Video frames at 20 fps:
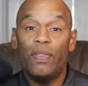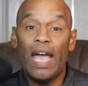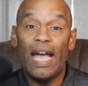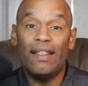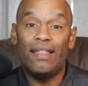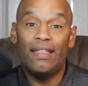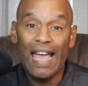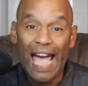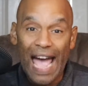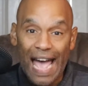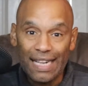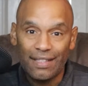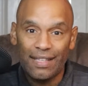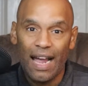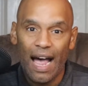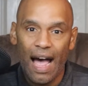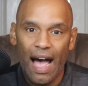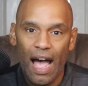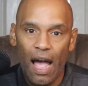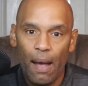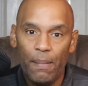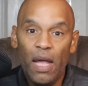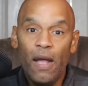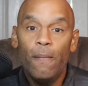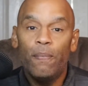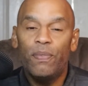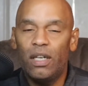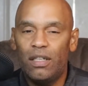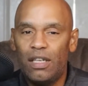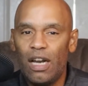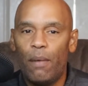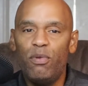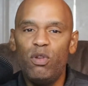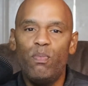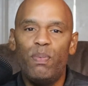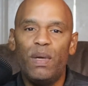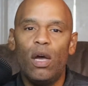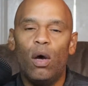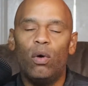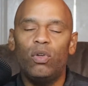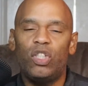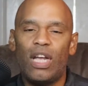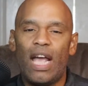At that time, the WBO